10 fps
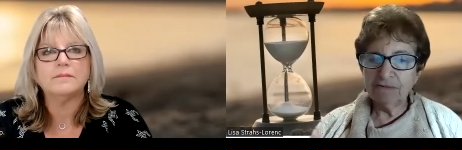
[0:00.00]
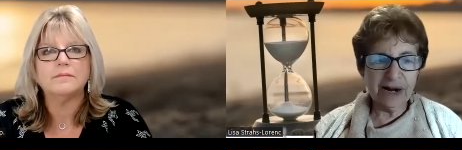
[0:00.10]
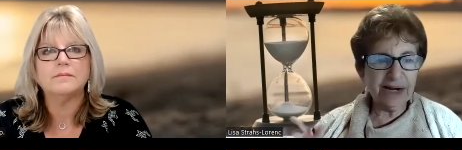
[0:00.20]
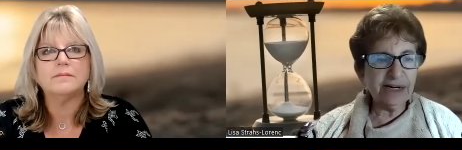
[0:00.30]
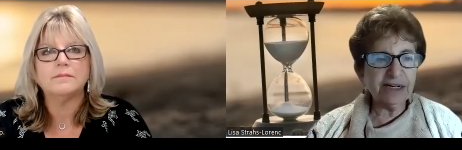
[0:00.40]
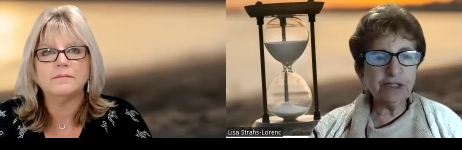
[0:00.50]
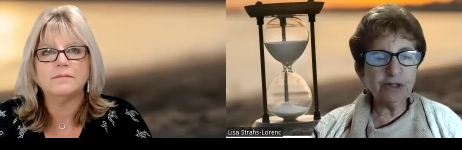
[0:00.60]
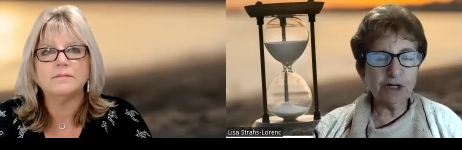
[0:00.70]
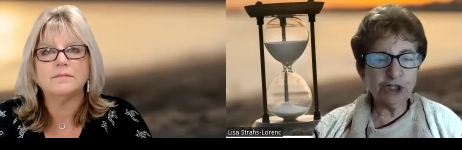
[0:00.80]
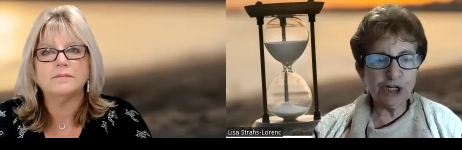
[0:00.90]
Speaker 1: write it into
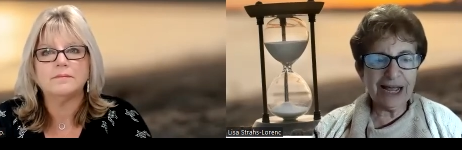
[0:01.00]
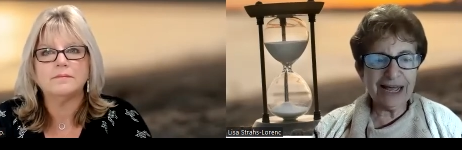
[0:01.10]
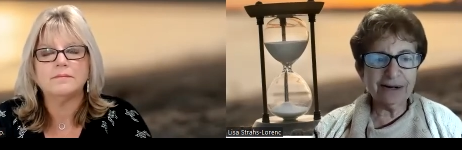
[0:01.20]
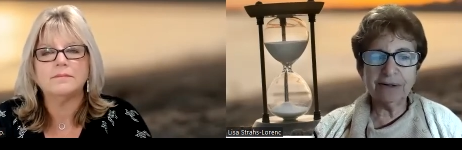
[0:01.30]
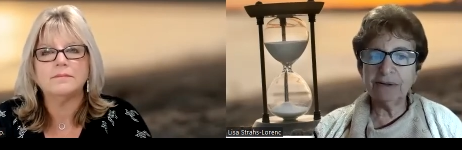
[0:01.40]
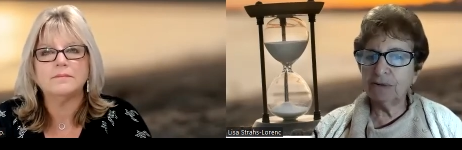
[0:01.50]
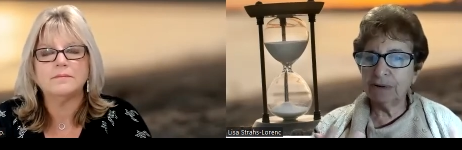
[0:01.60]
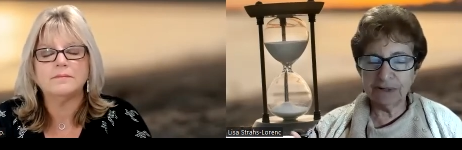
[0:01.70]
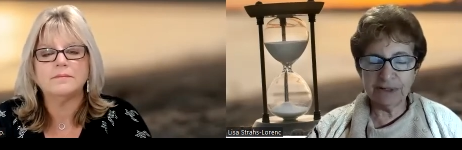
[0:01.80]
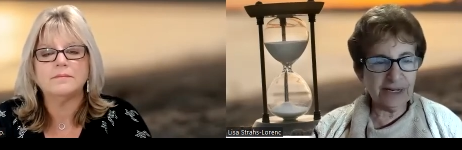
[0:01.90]
our channel
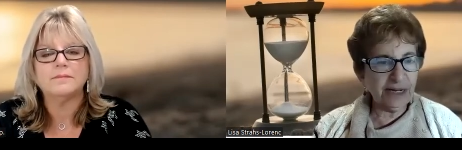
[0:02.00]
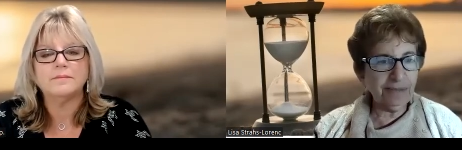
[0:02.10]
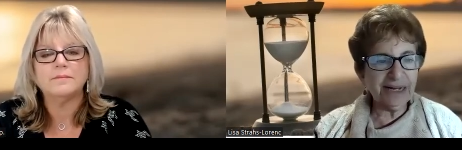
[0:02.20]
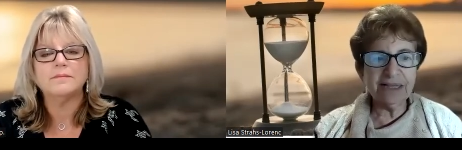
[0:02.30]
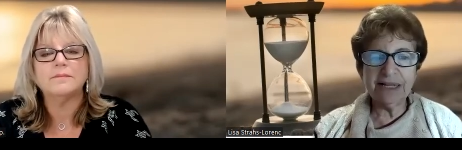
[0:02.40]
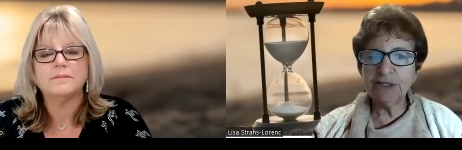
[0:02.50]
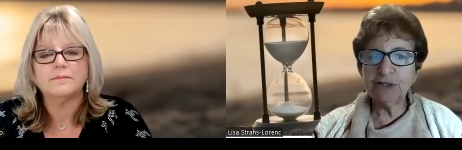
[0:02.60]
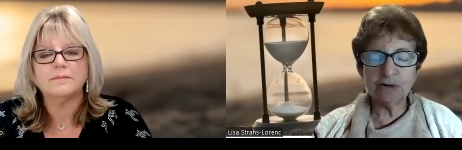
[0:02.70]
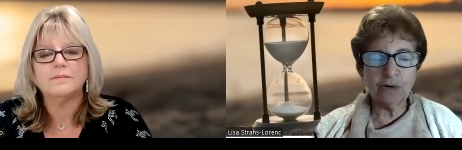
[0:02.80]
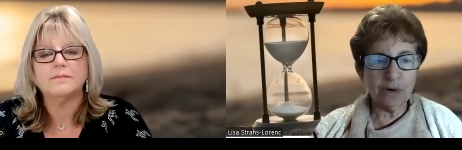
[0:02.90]
or email
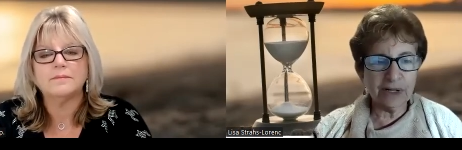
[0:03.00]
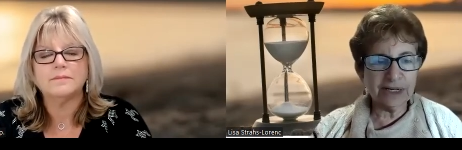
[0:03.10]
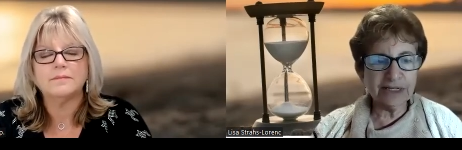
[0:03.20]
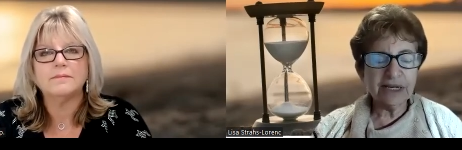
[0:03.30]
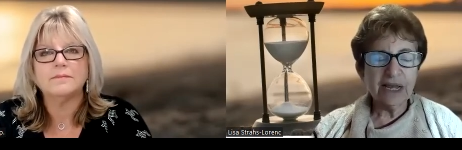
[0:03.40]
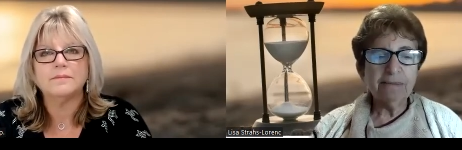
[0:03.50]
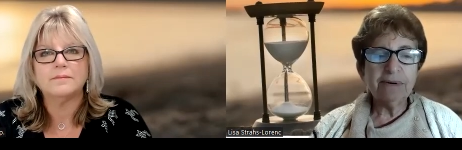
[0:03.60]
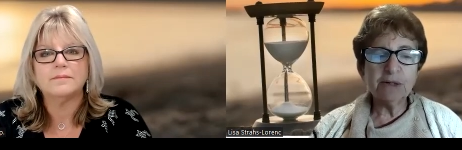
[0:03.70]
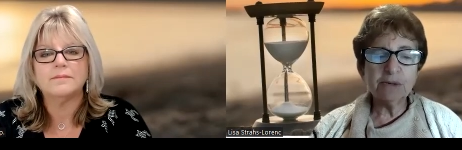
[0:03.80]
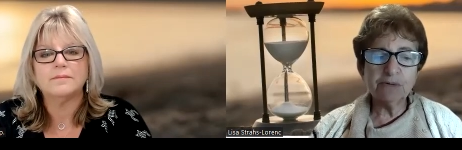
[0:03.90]
us or call us
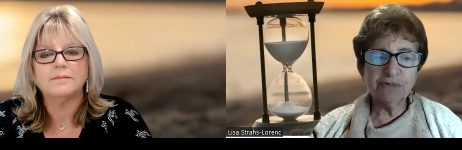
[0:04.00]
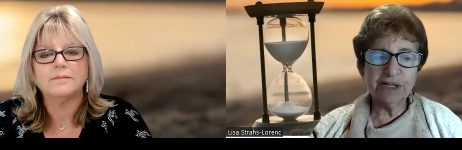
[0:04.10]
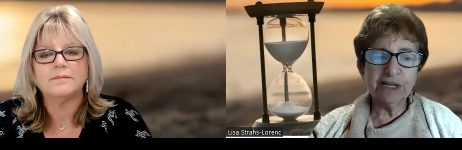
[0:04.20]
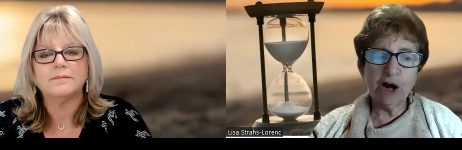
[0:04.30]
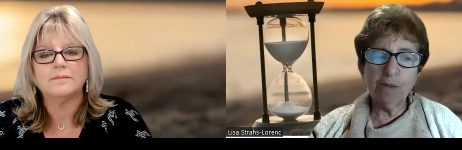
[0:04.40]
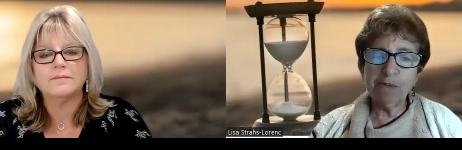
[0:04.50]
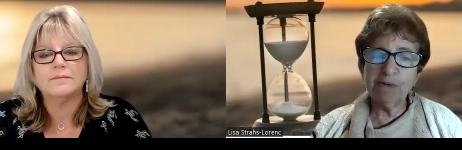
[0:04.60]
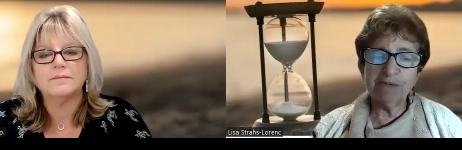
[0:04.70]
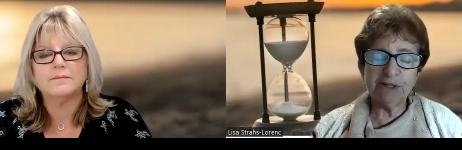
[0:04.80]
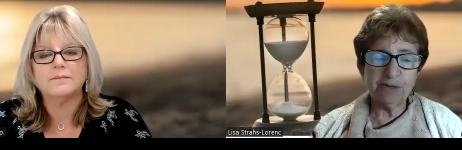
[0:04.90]
because we're really open.
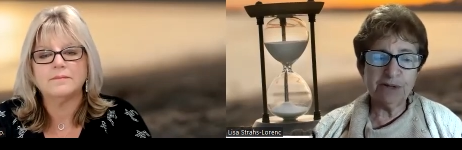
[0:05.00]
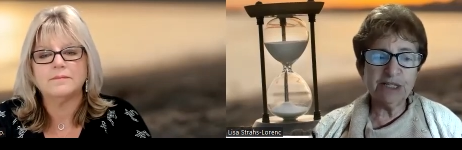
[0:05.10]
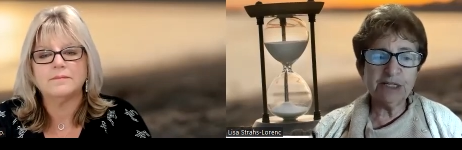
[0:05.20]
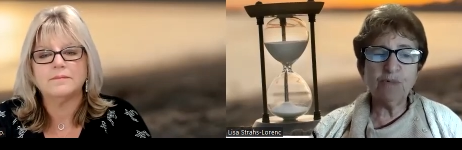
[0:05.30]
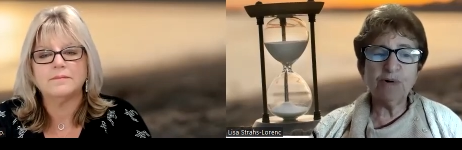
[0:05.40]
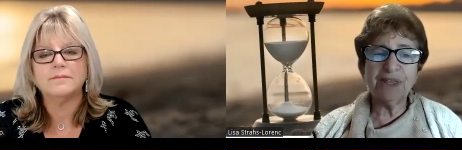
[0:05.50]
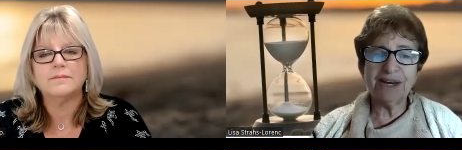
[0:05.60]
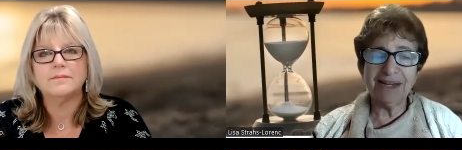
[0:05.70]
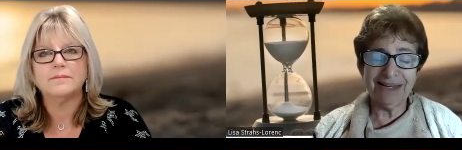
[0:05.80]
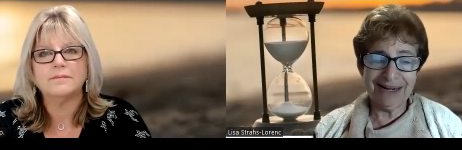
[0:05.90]
We've been doing this more than
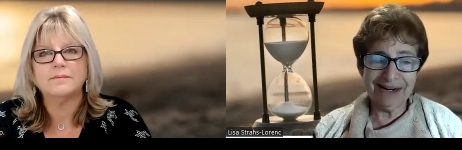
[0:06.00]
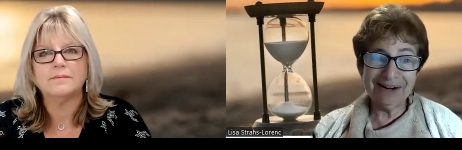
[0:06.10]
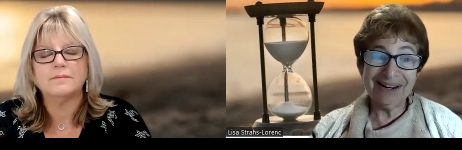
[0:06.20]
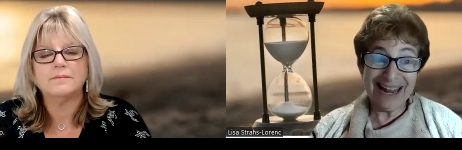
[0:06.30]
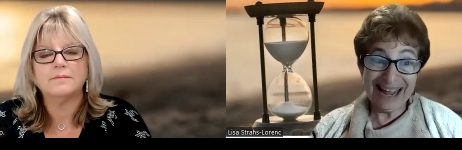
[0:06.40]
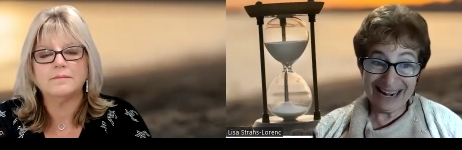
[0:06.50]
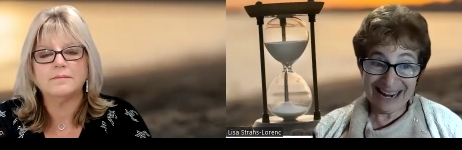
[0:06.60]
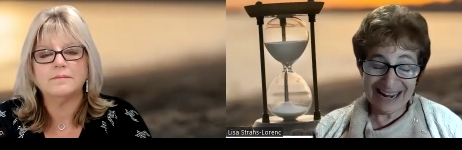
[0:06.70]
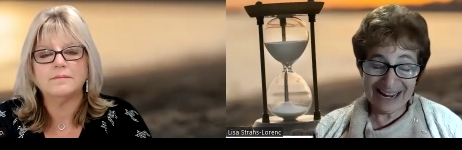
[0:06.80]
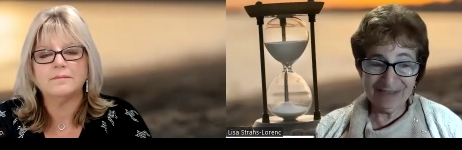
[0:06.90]
a year and a
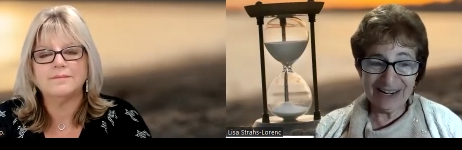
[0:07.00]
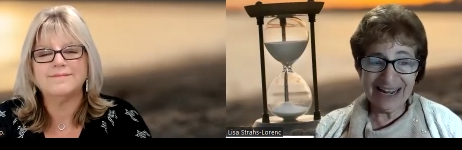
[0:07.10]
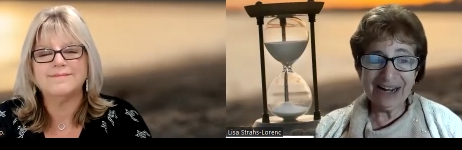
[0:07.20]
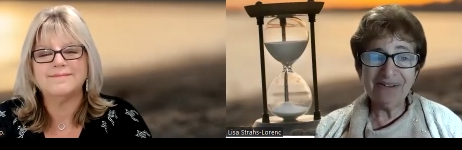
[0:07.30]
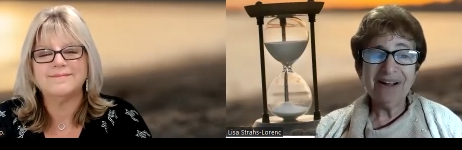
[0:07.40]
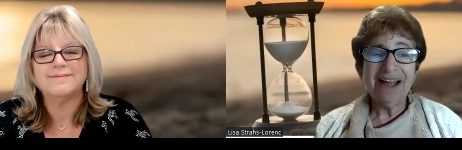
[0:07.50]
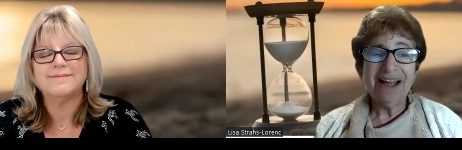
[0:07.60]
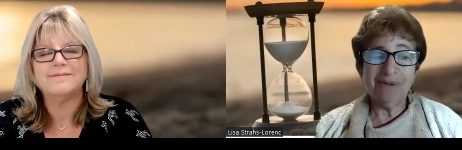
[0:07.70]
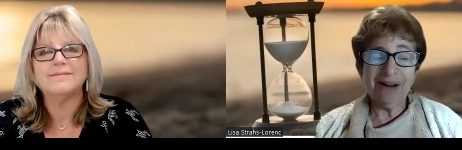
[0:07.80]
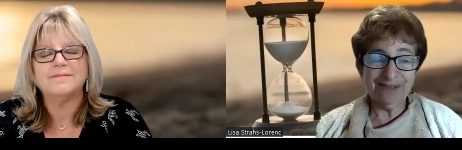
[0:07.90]
half now.
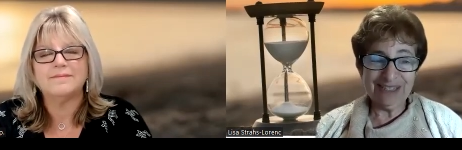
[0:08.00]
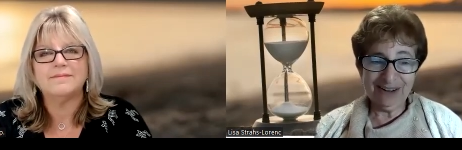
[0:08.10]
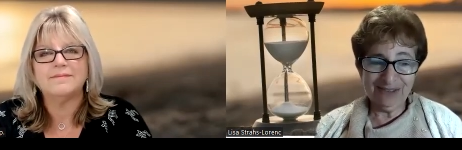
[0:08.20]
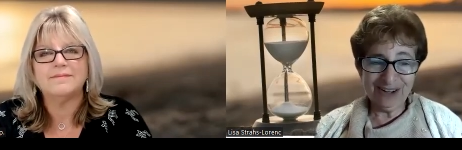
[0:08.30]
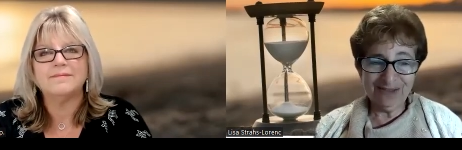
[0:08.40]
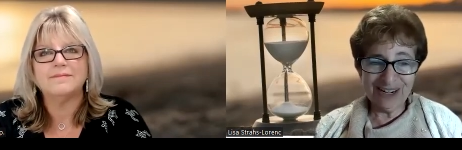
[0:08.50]
We have 70